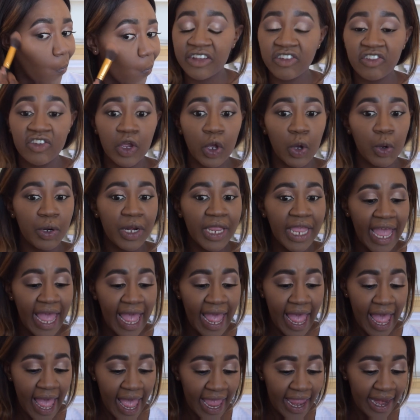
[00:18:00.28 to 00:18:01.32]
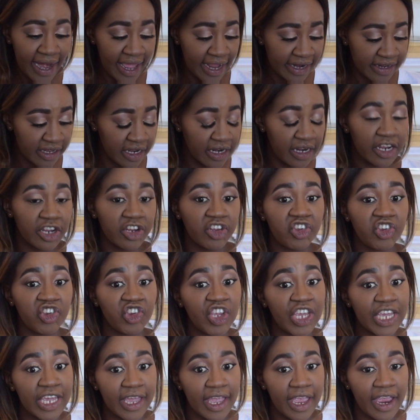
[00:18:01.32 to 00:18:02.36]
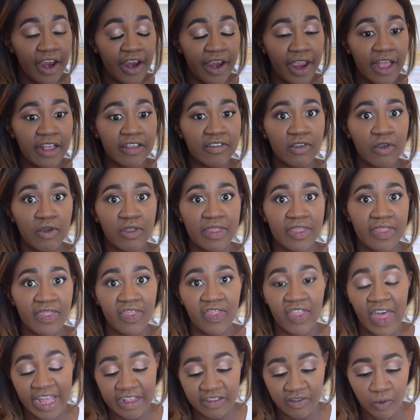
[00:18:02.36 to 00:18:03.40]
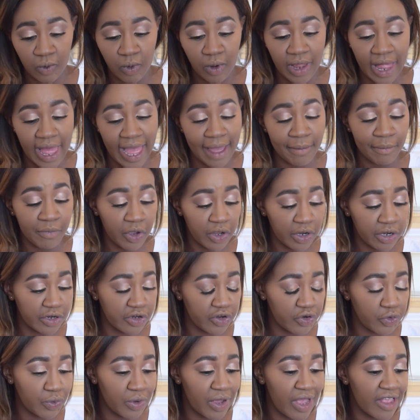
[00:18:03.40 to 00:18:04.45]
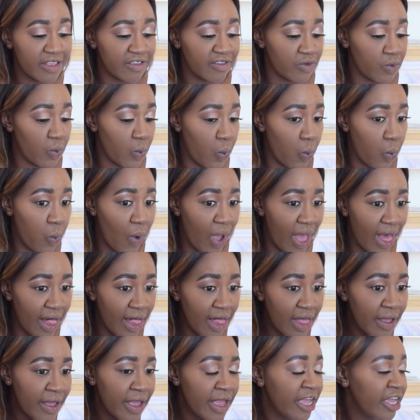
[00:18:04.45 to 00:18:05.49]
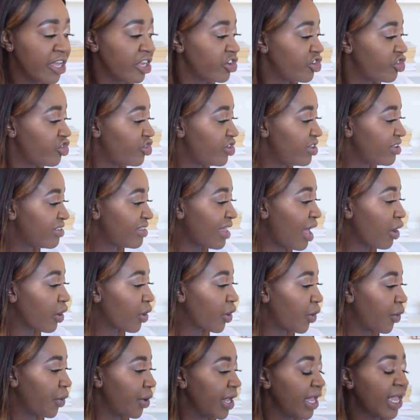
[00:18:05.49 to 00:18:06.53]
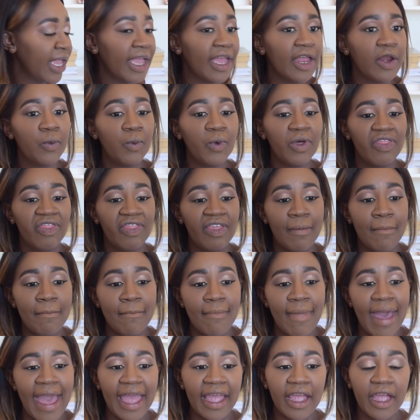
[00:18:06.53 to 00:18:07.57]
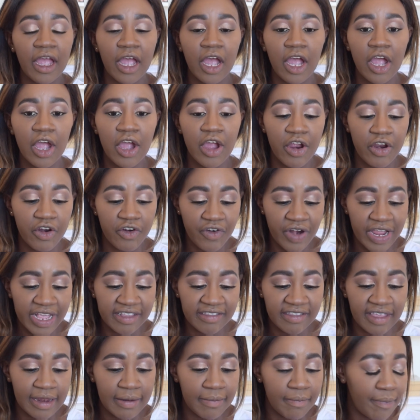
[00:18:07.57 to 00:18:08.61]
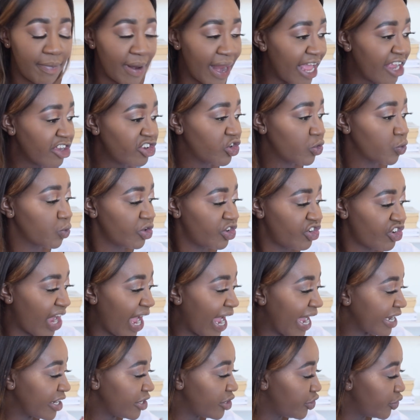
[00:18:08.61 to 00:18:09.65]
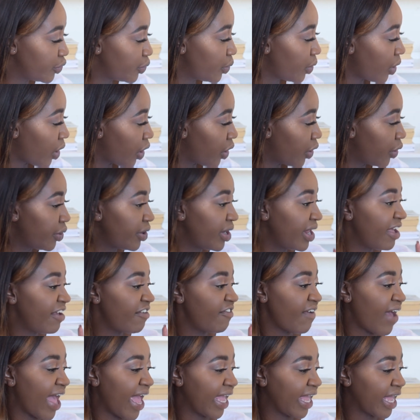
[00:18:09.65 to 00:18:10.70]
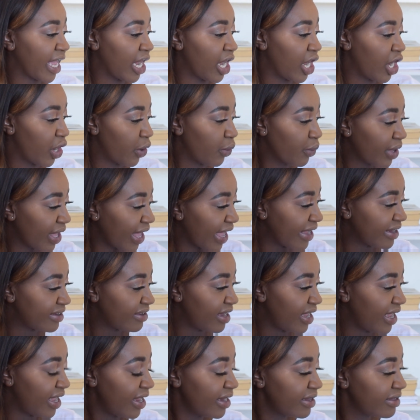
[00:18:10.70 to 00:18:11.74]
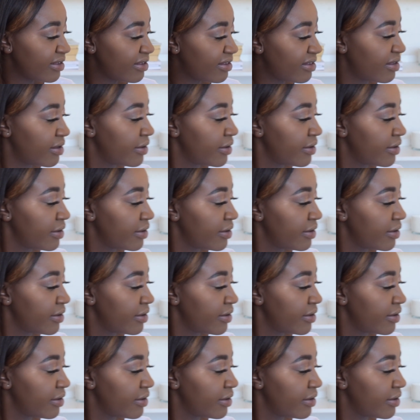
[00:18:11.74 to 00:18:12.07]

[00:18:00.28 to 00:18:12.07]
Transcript: And she only highlighted her cheek area, so that's all I'm gonna do as well. She's now going in with the MAC Raisin blush, which I do own if I can locate it.